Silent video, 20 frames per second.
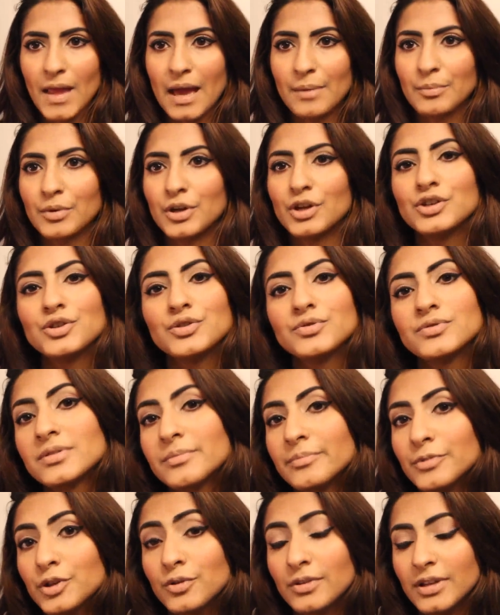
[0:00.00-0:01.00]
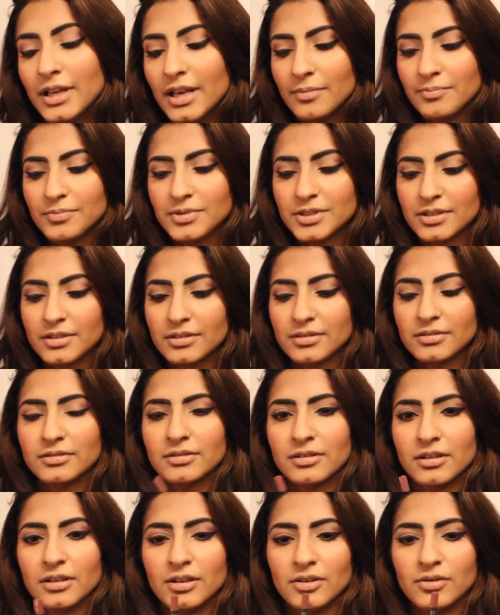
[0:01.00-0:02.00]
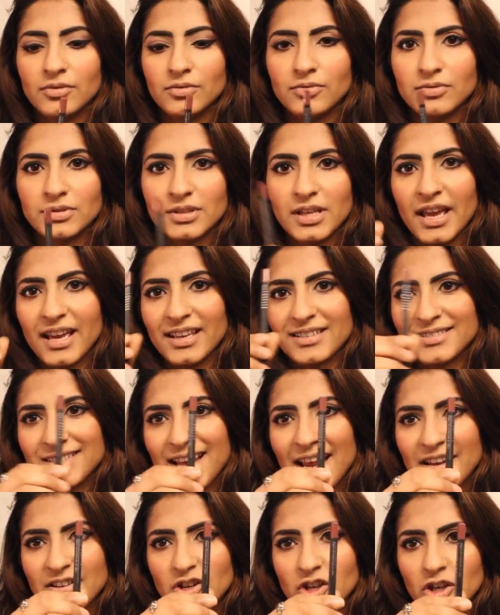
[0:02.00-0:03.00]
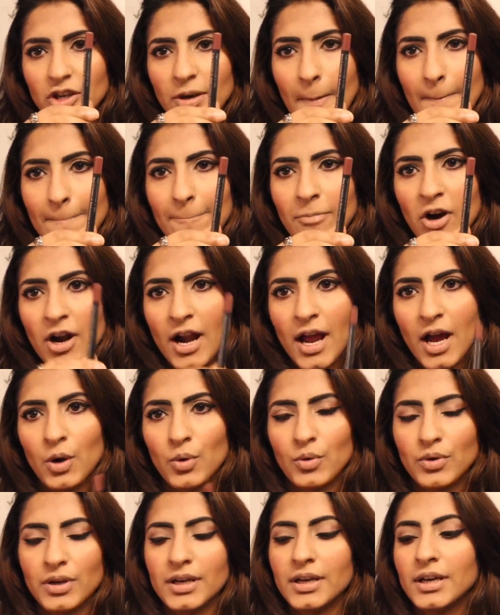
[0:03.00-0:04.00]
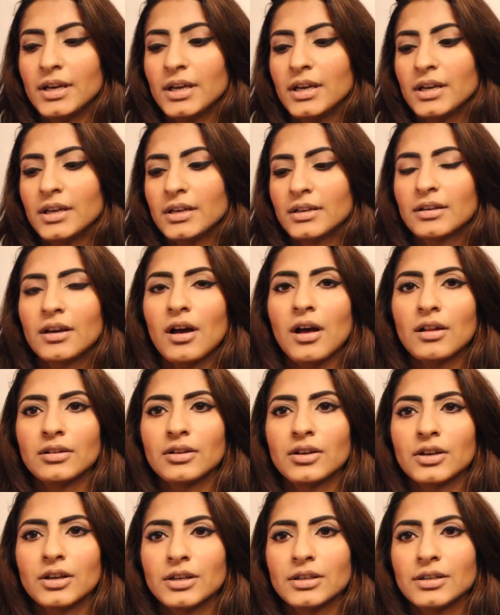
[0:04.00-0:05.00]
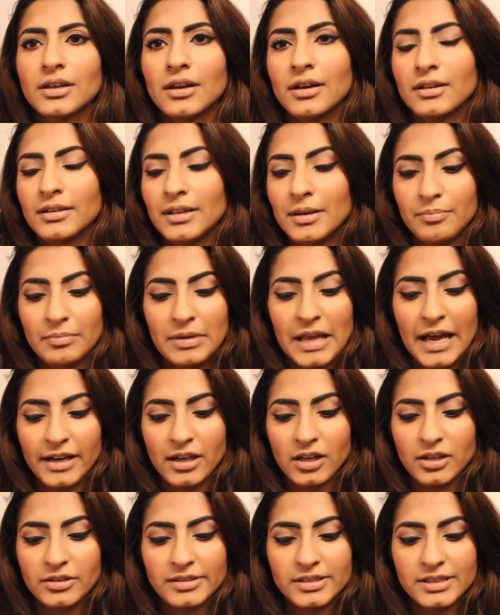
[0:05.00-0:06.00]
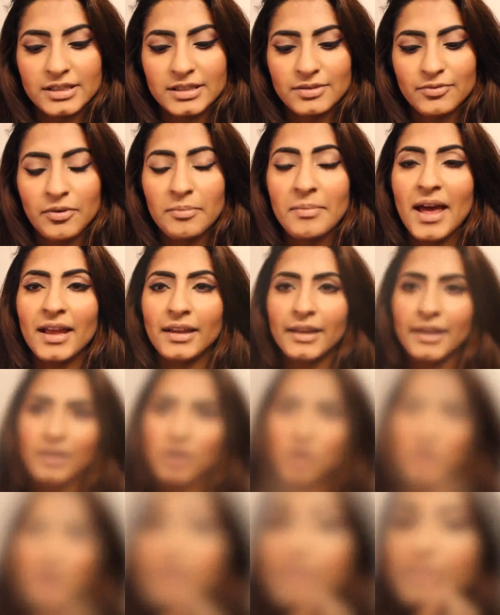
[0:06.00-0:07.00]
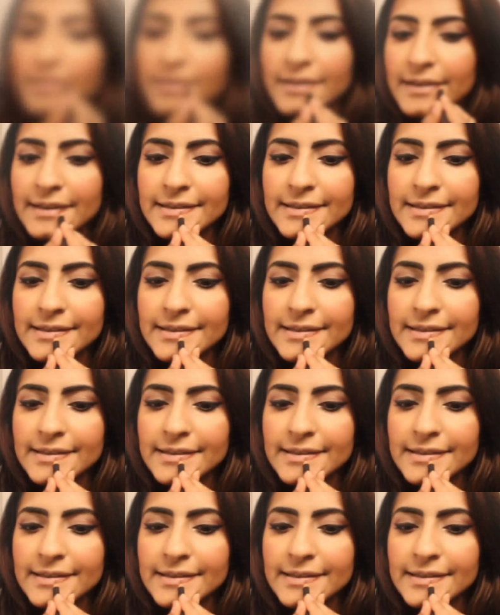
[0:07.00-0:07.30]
I'm going to do some nude lips. I'm going to use a standard brown colored lip liner. This is from LA Girls.